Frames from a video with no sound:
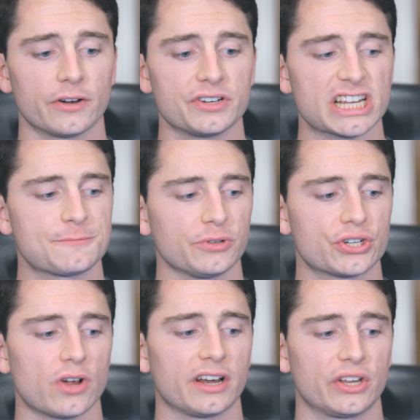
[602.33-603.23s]
that are desperately
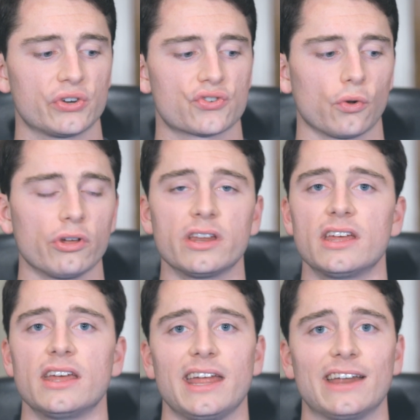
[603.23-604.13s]
trying to control it
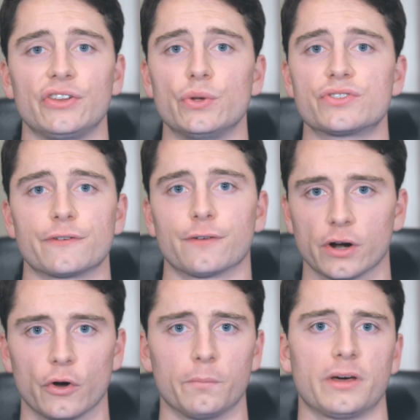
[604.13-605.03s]
and use it for
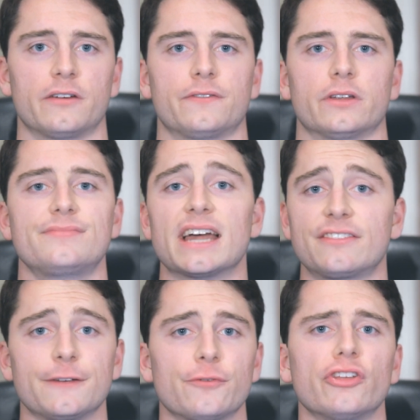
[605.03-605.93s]
our own benefit.
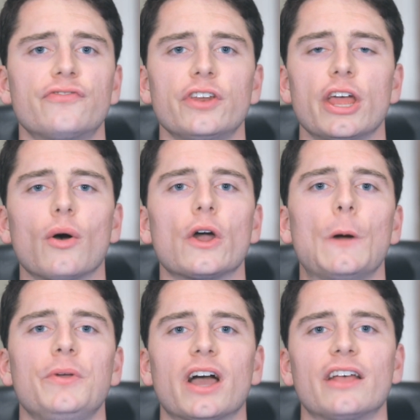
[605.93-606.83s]
That's it for this video. I
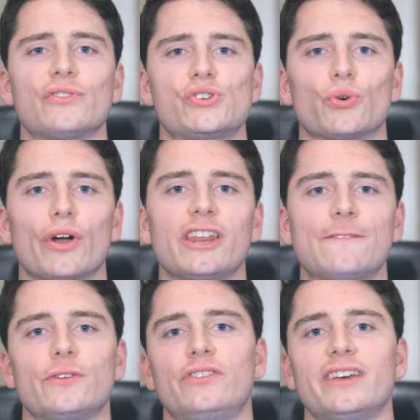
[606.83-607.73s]
hope you guys enjoyed.
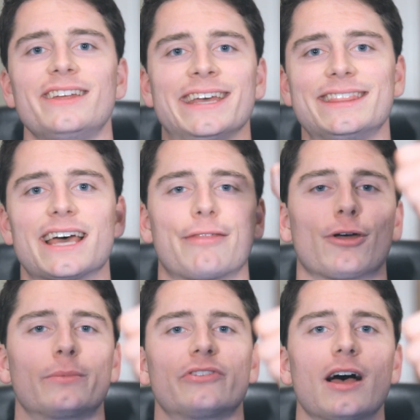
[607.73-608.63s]
If you did, hit that
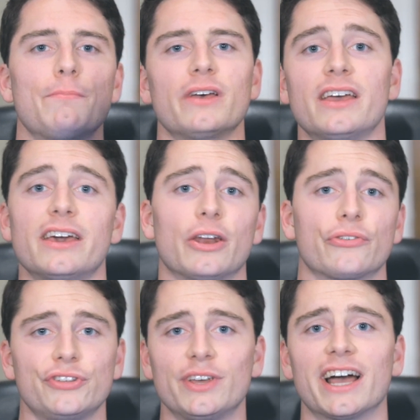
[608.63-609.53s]
thumbs up, and I'll
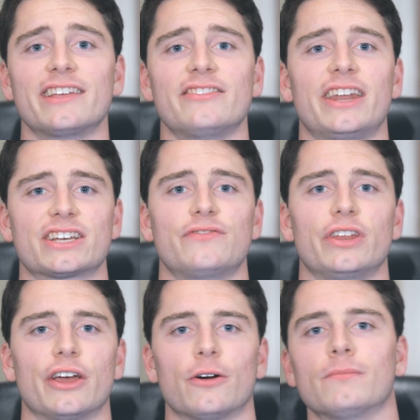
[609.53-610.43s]
see you guys in the next
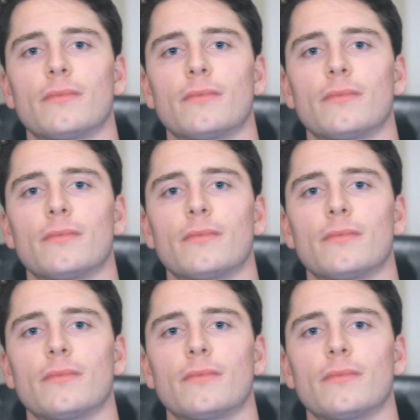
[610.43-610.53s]
video.